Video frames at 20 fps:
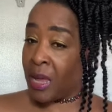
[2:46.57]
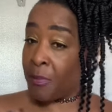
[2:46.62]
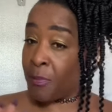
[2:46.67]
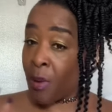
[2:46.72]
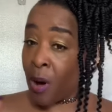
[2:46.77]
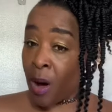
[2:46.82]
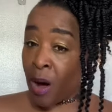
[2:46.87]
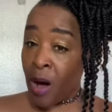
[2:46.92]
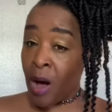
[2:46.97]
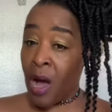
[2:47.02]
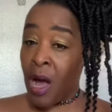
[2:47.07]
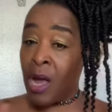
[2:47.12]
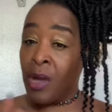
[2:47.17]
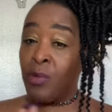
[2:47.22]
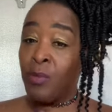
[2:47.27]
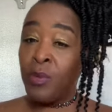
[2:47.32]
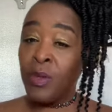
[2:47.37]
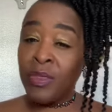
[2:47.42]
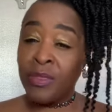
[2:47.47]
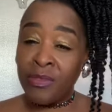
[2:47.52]

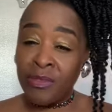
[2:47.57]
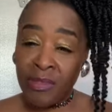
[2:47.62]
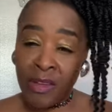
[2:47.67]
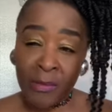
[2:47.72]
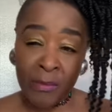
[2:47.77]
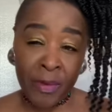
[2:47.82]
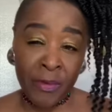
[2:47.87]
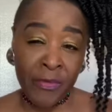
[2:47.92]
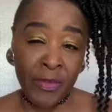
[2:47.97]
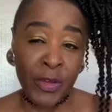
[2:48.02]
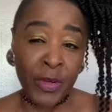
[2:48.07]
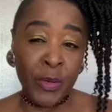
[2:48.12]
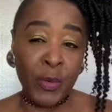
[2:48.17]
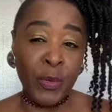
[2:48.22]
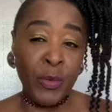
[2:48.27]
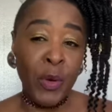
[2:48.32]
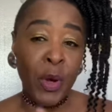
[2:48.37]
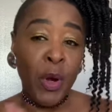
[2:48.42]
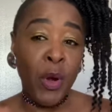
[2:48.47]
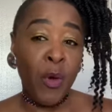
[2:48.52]
bond with some of
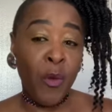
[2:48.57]
you